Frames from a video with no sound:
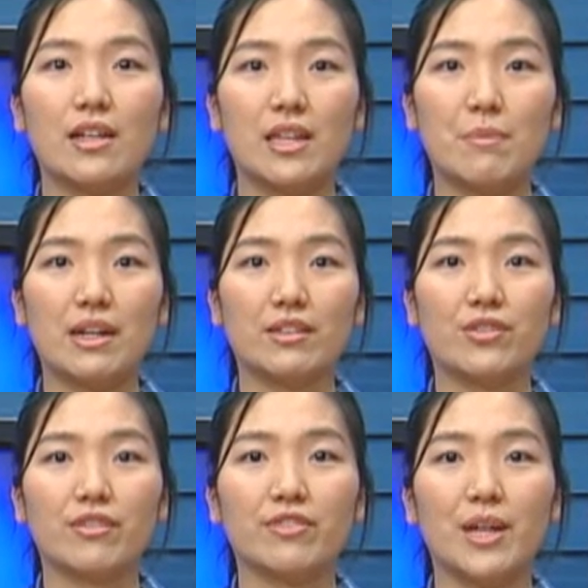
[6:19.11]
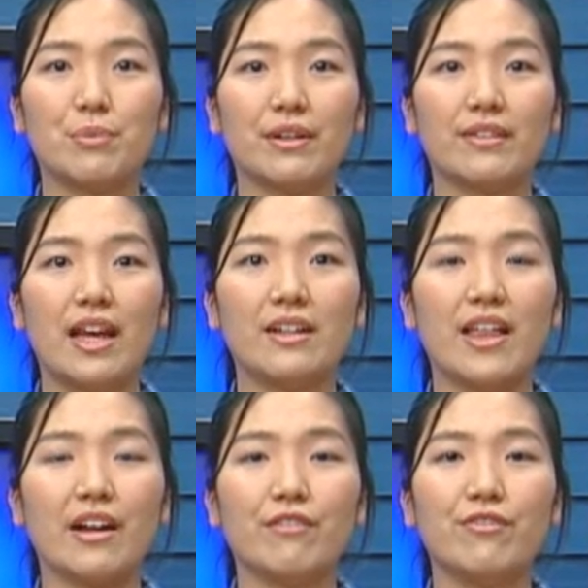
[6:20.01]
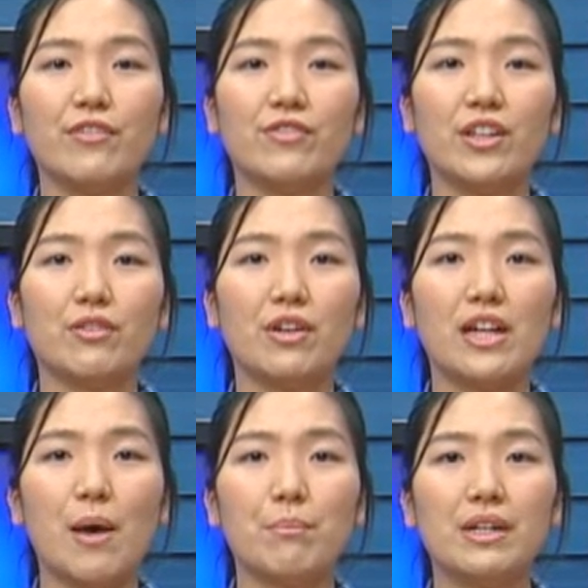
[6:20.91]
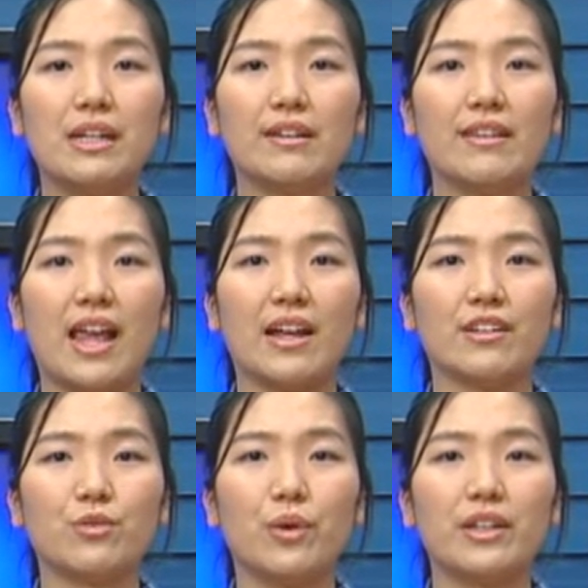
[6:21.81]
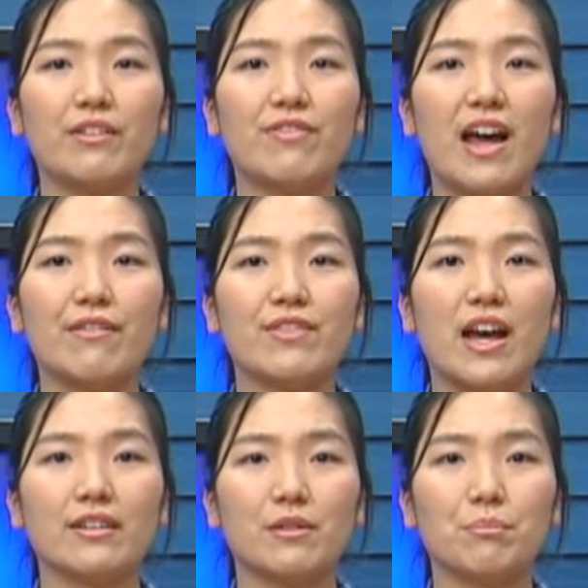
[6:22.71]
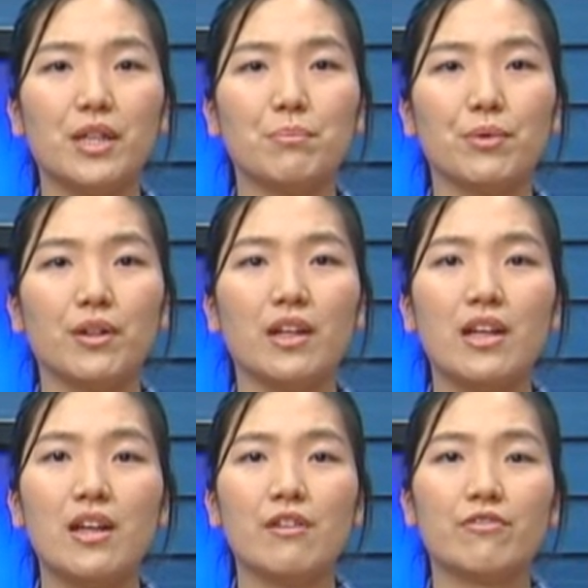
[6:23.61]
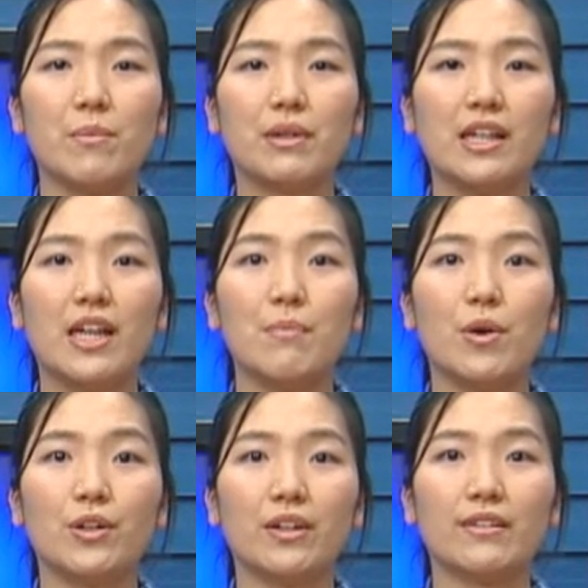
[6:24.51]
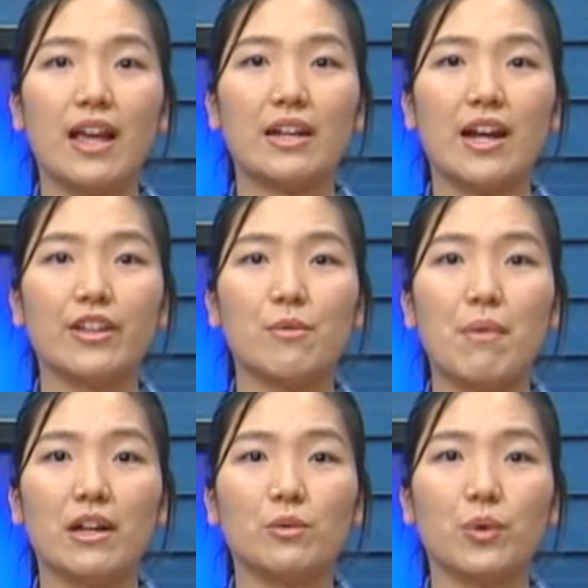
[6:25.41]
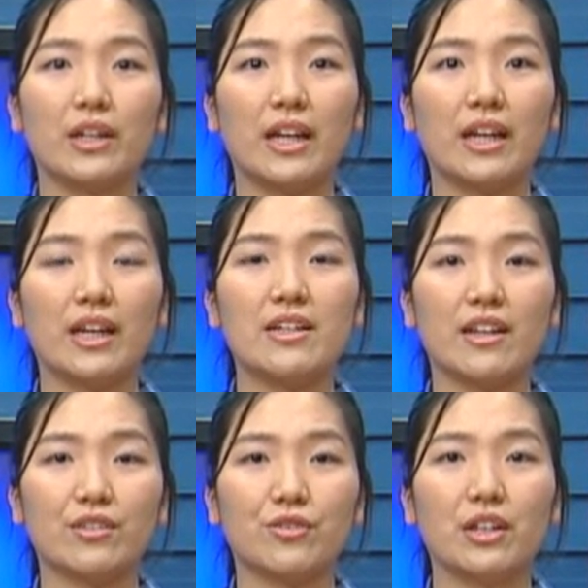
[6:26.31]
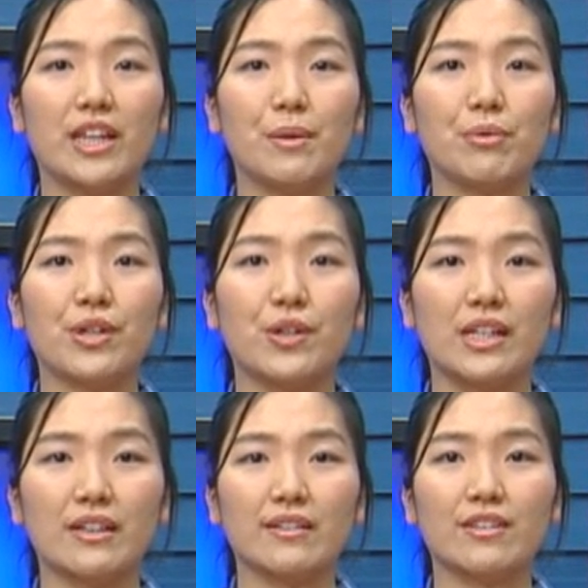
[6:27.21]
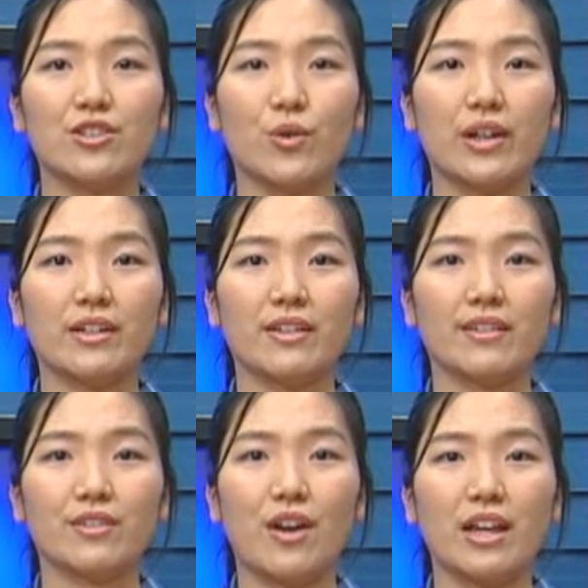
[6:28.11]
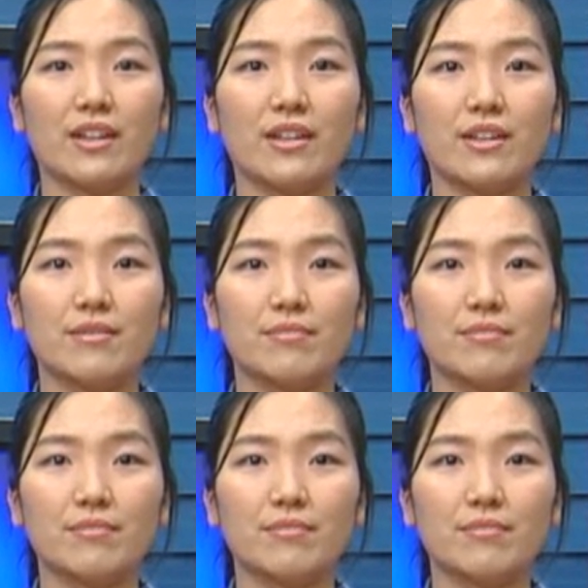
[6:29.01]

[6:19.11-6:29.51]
The Ministry of Labor said that 53 companies and 25,000 people from Kia Motors and other metalworking industrial labor unions joined this strike.